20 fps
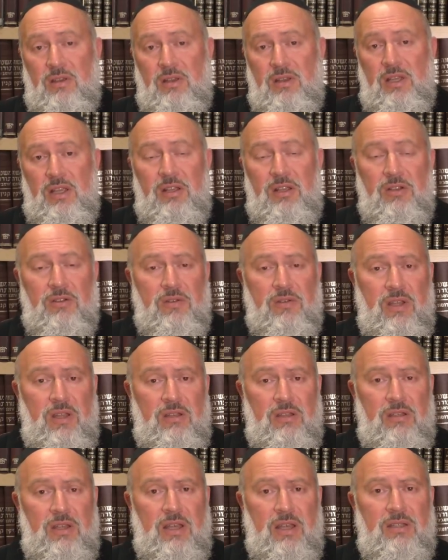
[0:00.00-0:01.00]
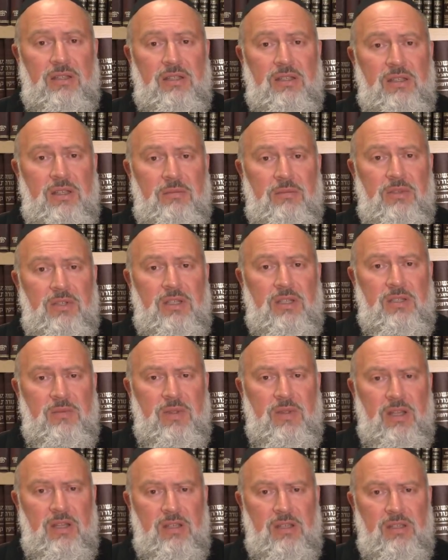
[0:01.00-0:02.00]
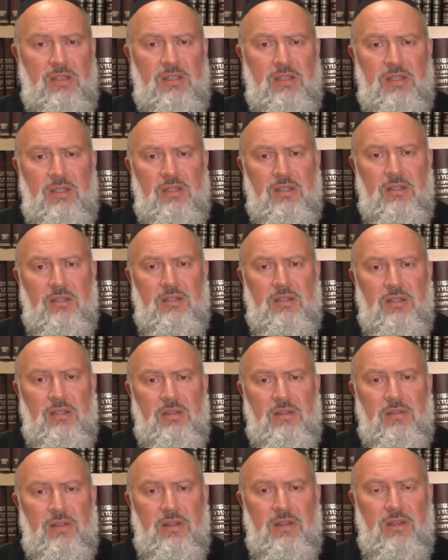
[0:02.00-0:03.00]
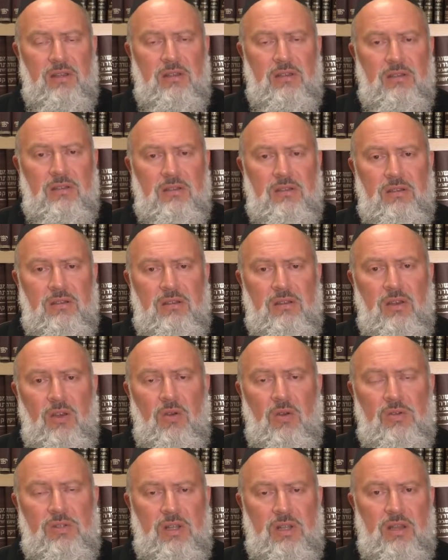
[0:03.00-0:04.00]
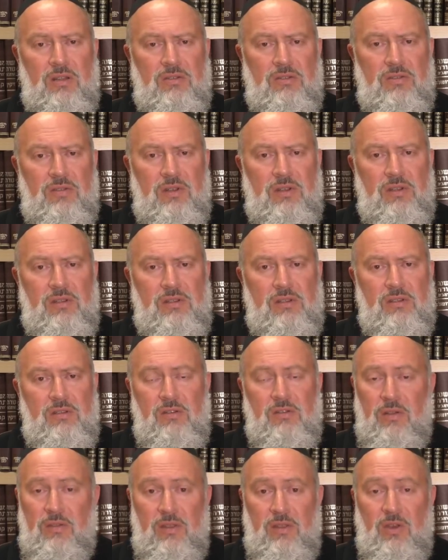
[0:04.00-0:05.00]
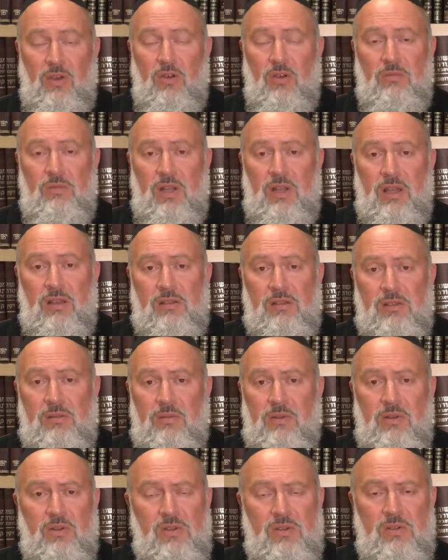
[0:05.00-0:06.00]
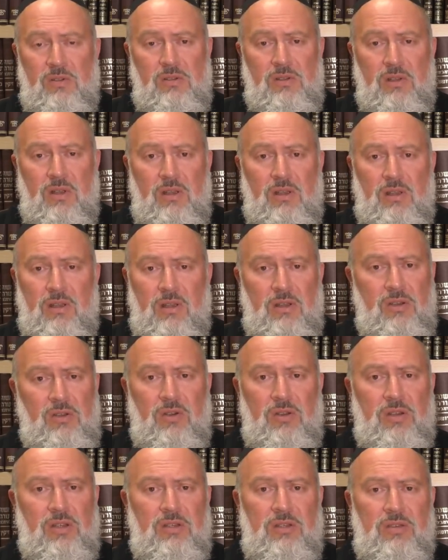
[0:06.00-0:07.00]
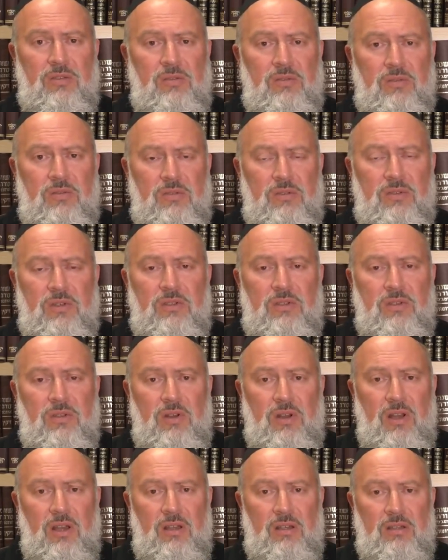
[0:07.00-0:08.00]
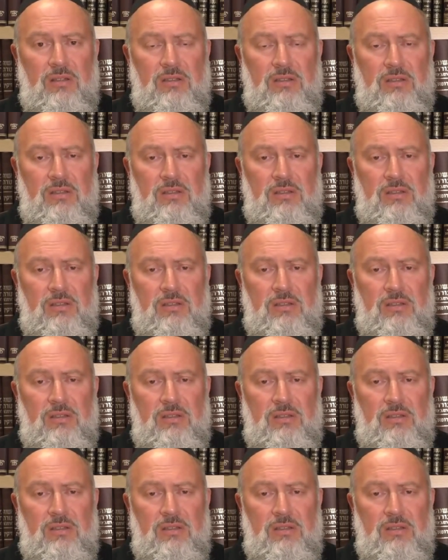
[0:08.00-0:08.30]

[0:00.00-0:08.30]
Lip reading: an ingrained anti-Semitism that existed in their host countries, not their homelands, because according to the Torah,